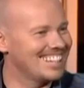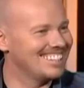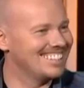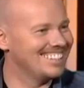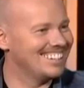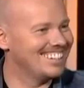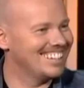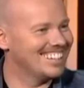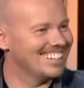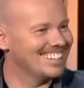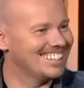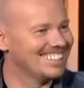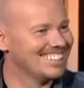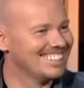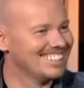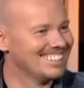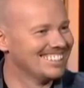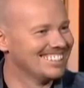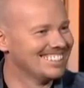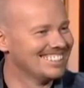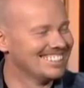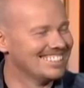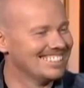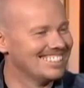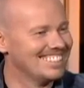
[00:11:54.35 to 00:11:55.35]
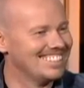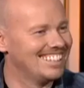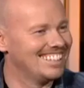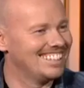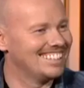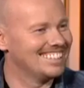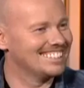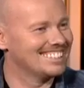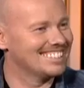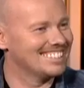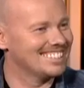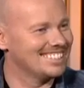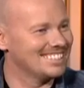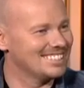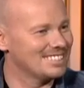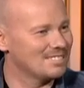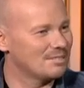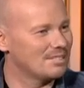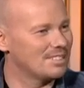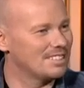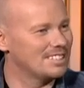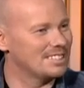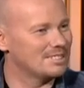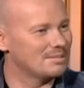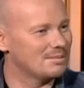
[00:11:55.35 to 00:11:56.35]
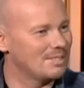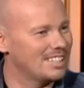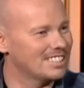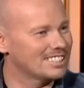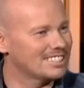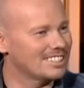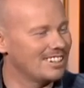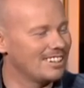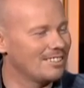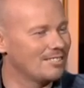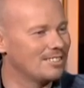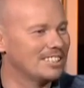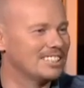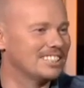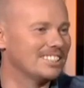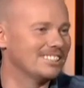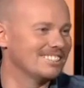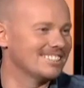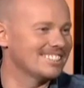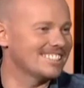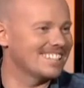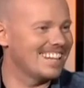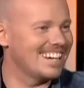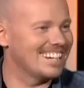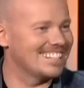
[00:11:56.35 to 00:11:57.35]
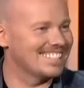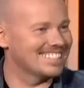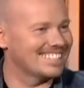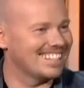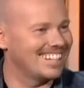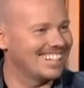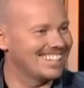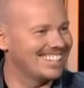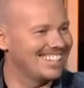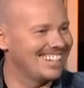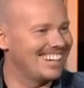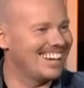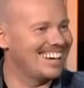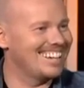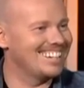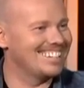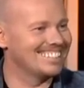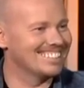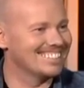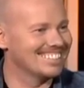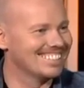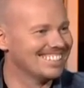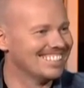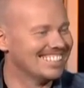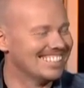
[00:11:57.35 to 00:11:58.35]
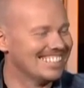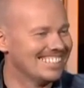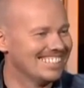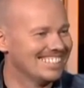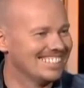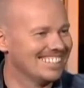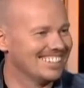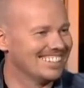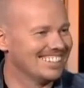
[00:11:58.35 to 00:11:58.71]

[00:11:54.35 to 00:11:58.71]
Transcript: night. Yeah. yeah so wow. pretty special. I wish it was there to say good day and, you know,